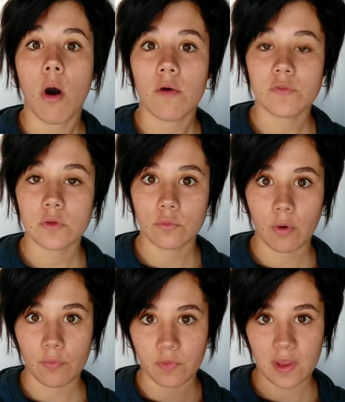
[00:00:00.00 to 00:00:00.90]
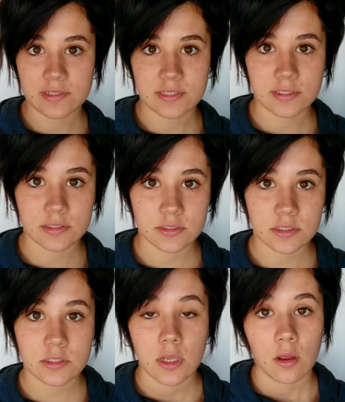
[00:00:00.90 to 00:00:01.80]
after you wrote the 8
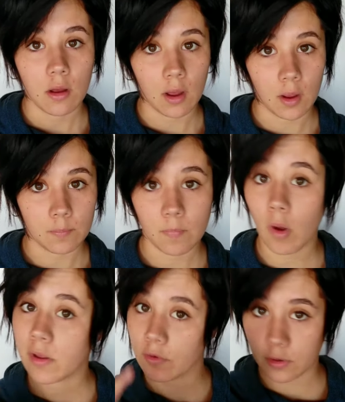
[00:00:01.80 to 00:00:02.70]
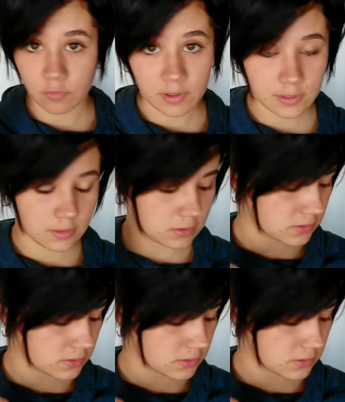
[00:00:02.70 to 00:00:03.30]
sentences, you can write it in the